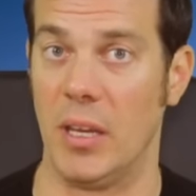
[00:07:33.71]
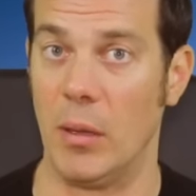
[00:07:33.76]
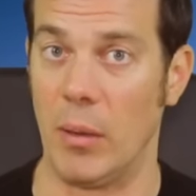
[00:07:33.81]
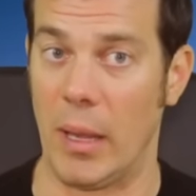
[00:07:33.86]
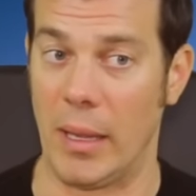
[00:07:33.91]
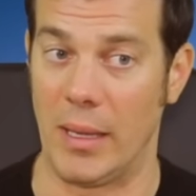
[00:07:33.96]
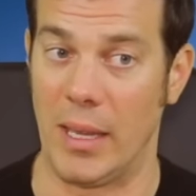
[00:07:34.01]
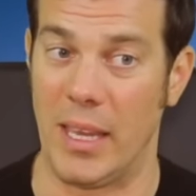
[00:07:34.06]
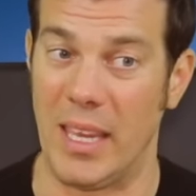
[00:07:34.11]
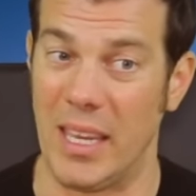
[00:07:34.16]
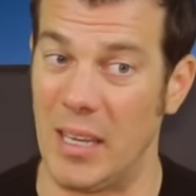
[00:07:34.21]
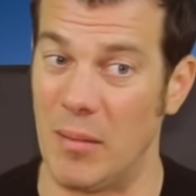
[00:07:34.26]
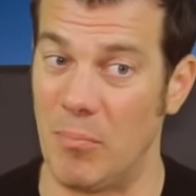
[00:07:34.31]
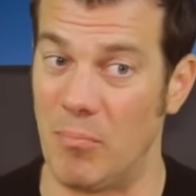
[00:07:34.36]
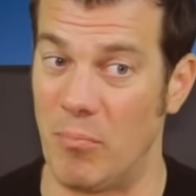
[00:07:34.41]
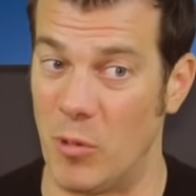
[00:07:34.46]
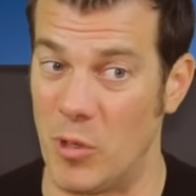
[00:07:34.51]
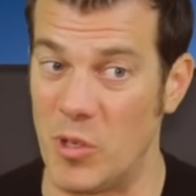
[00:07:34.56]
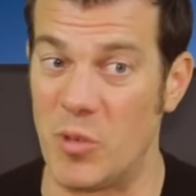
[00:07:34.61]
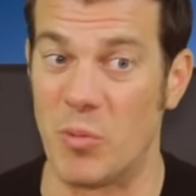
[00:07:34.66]

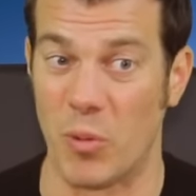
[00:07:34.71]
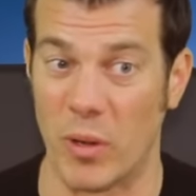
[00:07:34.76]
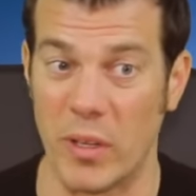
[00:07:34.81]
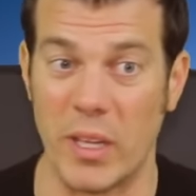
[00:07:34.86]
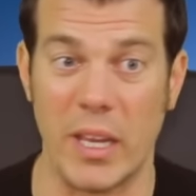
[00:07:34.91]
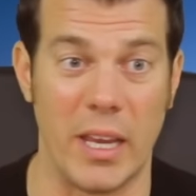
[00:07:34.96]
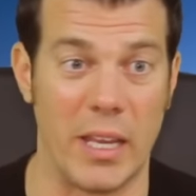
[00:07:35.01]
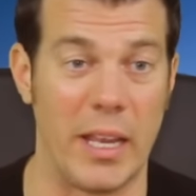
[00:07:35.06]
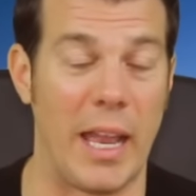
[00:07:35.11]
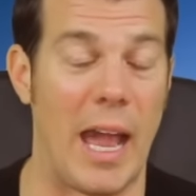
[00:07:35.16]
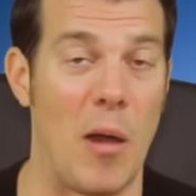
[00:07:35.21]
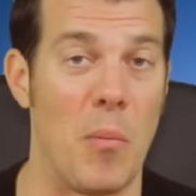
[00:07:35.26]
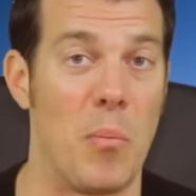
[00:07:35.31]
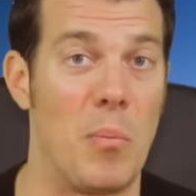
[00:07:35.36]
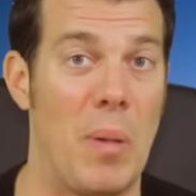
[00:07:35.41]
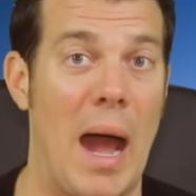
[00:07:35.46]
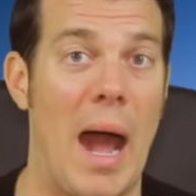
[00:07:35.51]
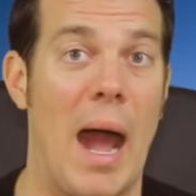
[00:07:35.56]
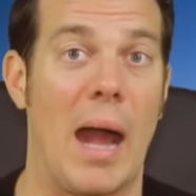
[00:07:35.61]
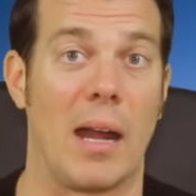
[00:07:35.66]
He was really getting
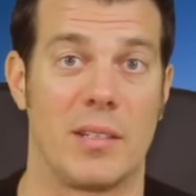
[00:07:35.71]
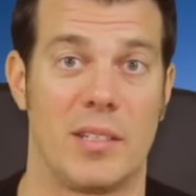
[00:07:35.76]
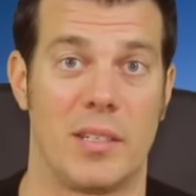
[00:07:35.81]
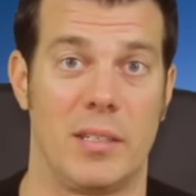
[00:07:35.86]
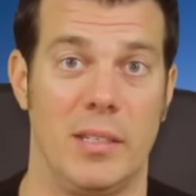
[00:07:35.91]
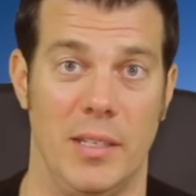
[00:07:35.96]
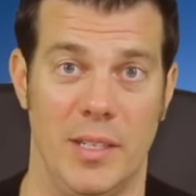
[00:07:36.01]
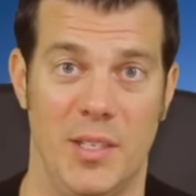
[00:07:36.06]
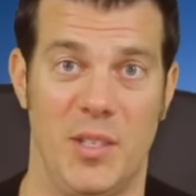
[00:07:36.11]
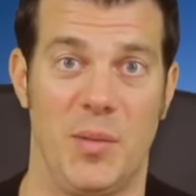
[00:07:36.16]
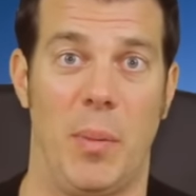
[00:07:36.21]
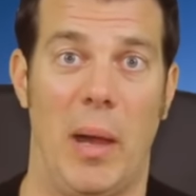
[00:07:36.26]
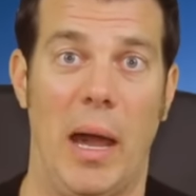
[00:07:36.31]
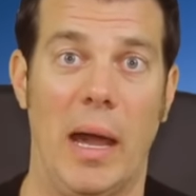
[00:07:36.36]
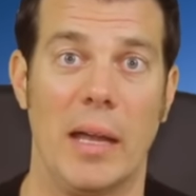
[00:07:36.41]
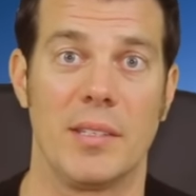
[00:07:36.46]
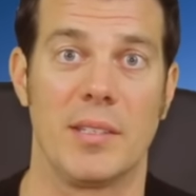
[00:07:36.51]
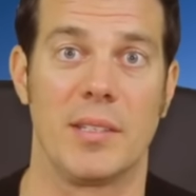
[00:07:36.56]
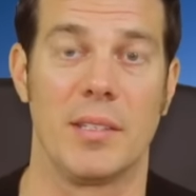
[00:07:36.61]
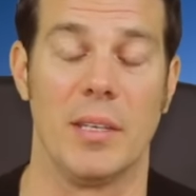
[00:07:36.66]
outboxed in
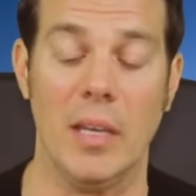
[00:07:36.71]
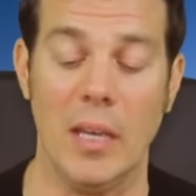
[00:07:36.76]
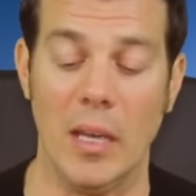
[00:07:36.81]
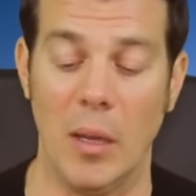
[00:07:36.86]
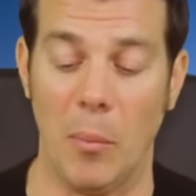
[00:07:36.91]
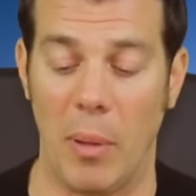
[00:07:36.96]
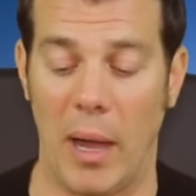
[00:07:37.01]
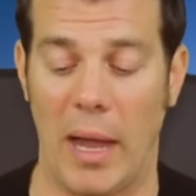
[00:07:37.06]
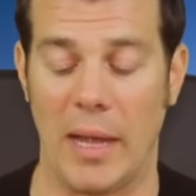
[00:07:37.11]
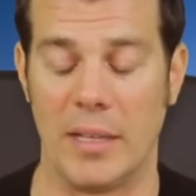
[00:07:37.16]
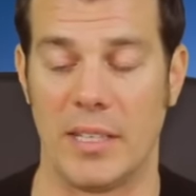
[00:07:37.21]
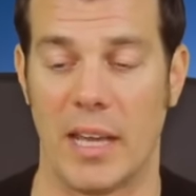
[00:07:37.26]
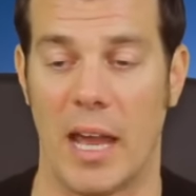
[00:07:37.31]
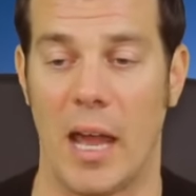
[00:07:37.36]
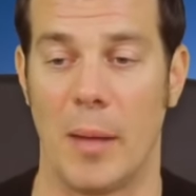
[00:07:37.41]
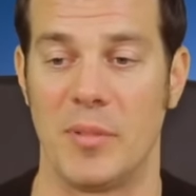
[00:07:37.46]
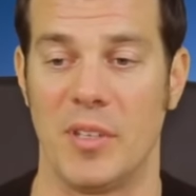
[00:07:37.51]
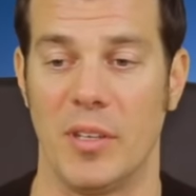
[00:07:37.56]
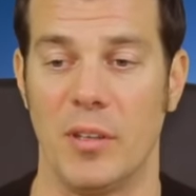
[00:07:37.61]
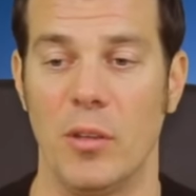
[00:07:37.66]
spots by
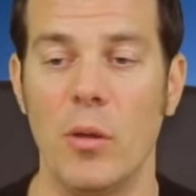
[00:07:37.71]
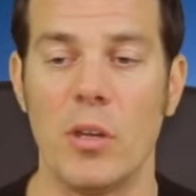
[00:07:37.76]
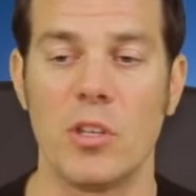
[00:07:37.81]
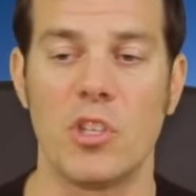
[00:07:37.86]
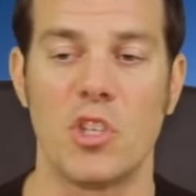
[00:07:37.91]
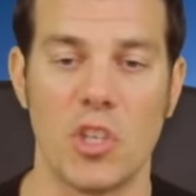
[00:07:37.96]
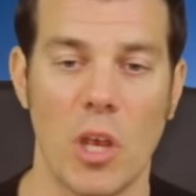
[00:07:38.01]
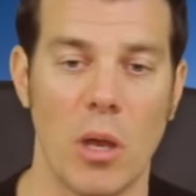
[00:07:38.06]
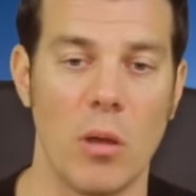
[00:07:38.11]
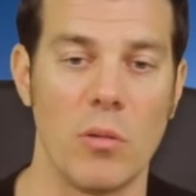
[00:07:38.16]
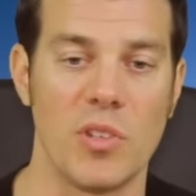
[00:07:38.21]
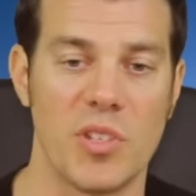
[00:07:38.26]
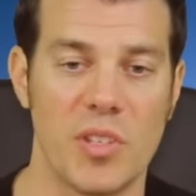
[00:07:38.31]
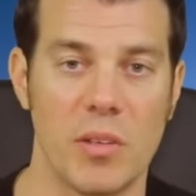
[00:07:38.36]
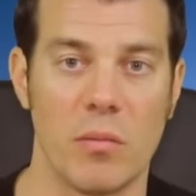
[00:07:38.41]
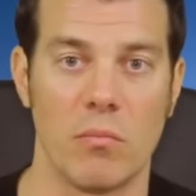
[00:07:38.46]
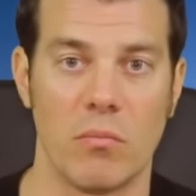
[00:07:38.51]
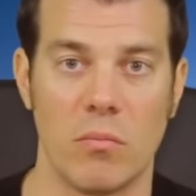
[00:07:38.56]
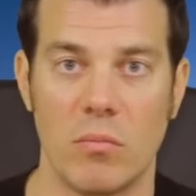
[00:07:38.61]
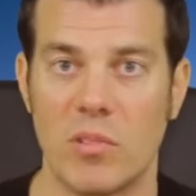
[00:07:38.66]
Thompson, who has shown
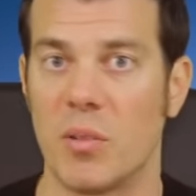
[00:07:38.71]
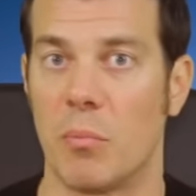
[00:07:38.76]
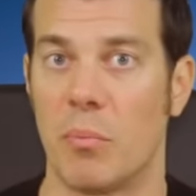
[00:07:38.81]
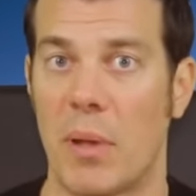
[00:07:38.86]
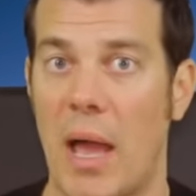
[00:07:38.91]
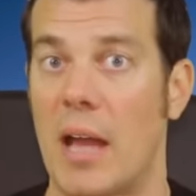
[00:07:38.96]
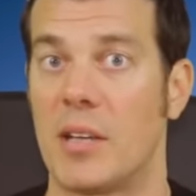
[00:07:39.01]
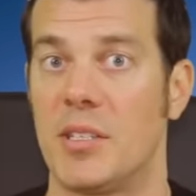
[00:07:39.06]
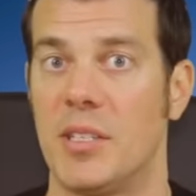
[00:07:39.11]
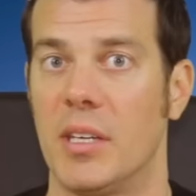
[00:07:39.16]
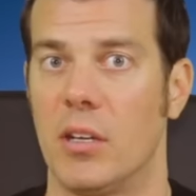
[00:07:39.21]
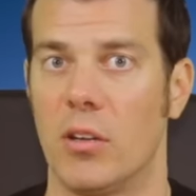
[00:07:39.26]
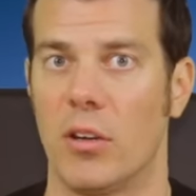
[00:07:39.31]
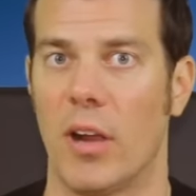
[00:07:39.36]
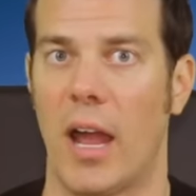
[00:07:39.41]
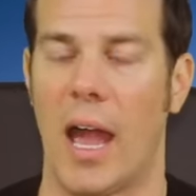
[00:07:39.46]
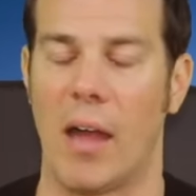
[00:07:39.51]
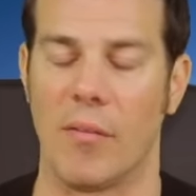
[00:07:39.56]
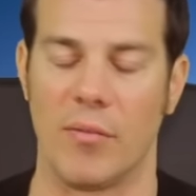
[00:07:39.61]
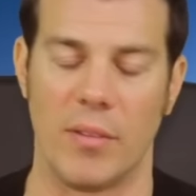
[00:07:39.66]
some boxing
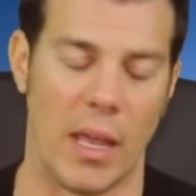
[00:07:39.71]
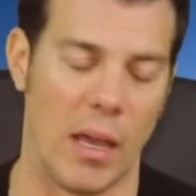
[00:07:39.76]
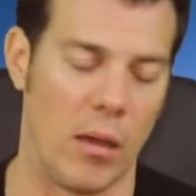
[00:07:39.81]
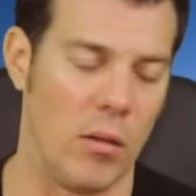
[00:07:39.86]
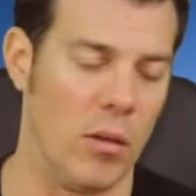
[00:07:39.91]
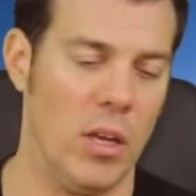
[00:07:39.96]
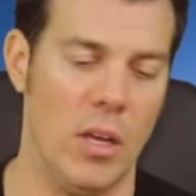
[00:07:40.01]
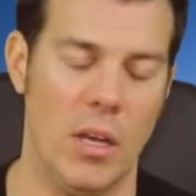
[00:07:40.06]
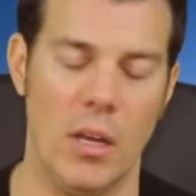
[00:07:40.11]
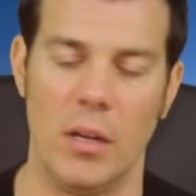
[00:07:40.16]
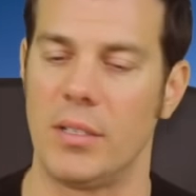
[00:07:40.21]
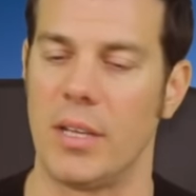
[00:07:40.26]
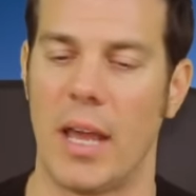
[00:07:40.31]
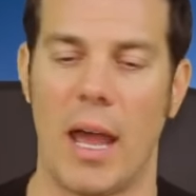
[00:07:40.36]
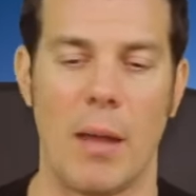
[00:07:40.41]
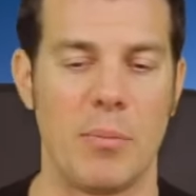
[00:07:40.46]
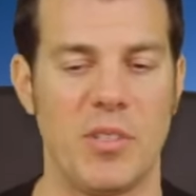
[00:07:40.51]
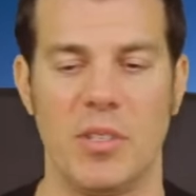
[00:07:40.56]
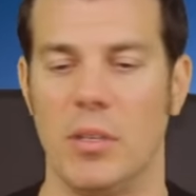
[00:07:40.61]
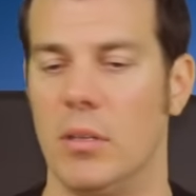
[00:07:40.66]
craft. Now,
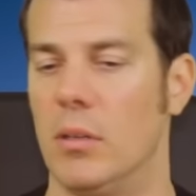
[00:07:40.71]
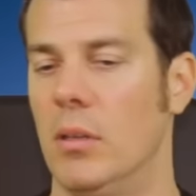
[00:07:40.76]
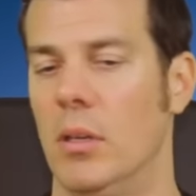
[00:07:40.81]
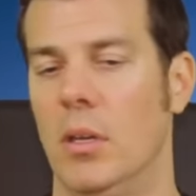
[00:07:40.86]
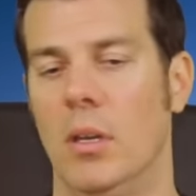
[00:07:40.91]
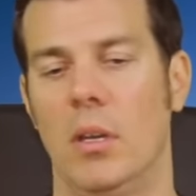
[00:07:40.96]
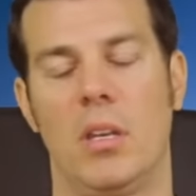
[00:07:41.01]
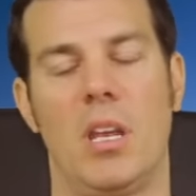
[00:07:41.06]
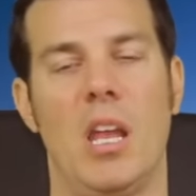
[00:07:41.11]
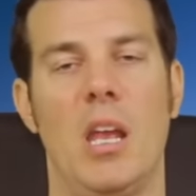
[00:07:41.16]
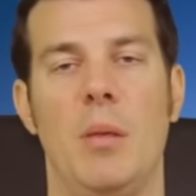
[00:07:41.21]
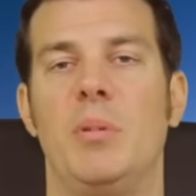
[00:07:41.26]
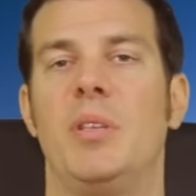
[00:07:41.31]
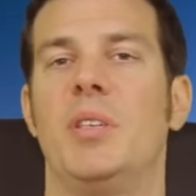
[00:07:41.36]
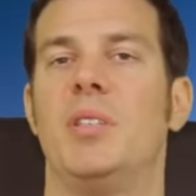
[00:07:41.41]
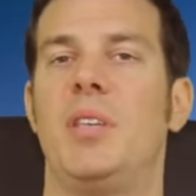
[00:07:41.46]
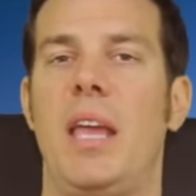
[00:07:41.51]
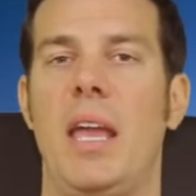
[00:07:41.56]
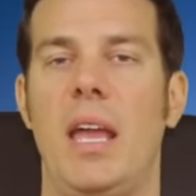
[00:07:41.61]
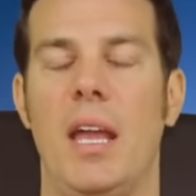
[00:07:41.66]
Thompson keeps
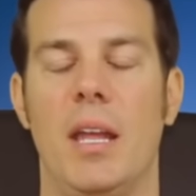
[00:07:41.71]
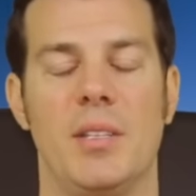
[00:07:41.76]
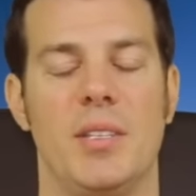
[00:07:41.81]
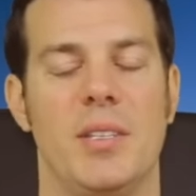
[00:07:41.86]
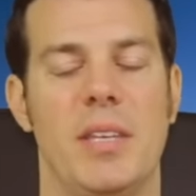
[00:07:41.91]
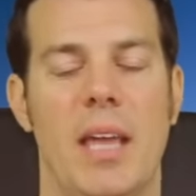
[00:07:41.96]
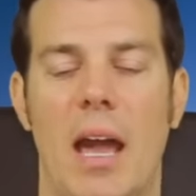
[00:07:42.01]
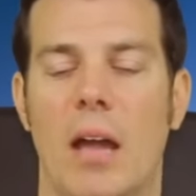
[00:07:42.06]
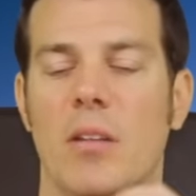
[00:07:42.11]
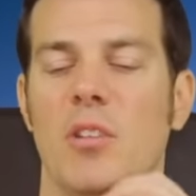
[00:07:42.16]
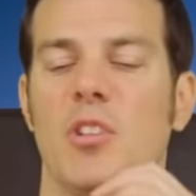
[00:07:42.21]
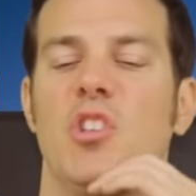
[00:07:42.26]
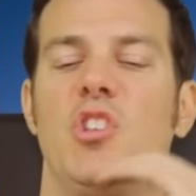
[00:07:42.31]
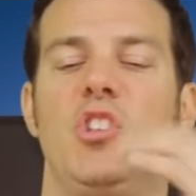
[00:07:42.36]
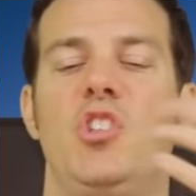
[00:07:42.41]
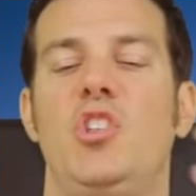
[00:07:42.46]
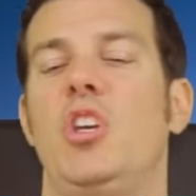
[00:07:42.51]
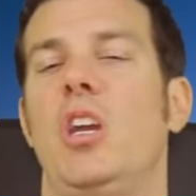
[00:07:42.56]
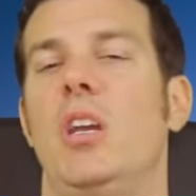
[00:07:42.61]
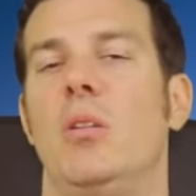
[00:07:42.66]
his hands down. His
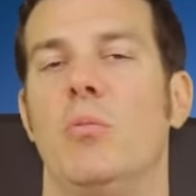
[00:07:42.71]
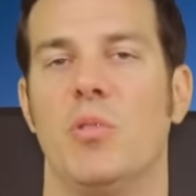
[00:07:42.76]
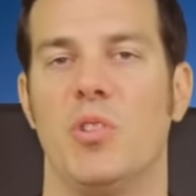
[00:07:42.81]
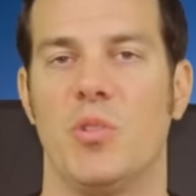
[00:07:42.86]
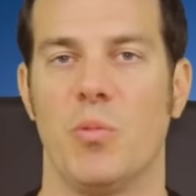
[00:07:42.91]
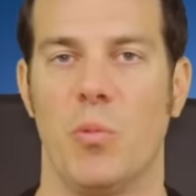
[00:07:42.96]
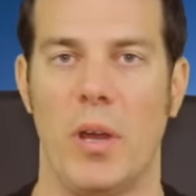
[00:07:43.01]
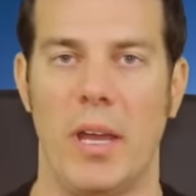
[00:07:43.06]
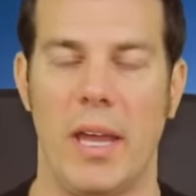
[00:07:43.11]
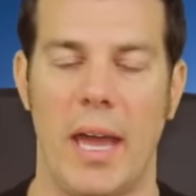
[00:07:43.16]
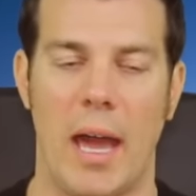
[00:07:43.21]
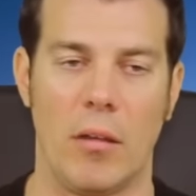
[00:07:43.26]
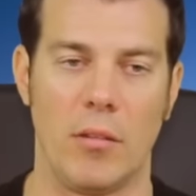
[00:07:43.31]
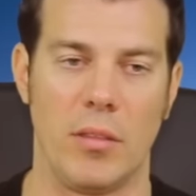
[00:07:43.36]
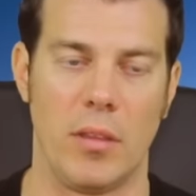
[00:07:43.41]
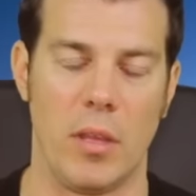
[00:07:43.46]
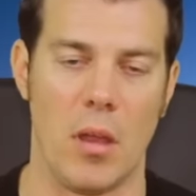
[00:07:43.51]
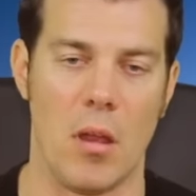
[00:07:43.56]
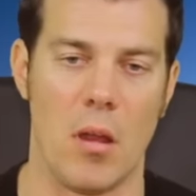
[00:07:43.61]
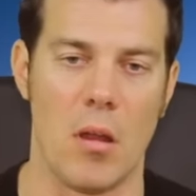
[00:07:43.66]
chin was way
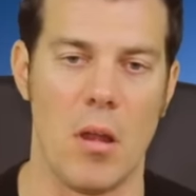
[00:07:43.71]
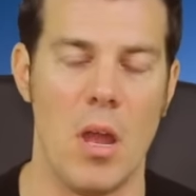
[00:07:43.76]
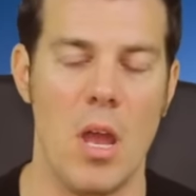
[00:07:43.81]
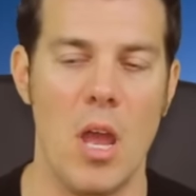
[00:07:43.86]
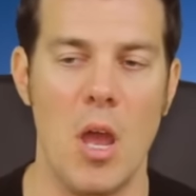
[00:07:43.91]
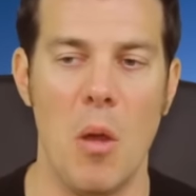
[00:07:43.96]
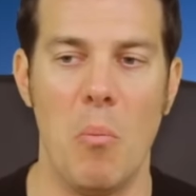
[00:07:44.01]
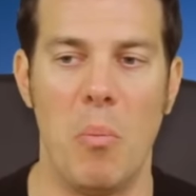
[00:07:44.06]
out there.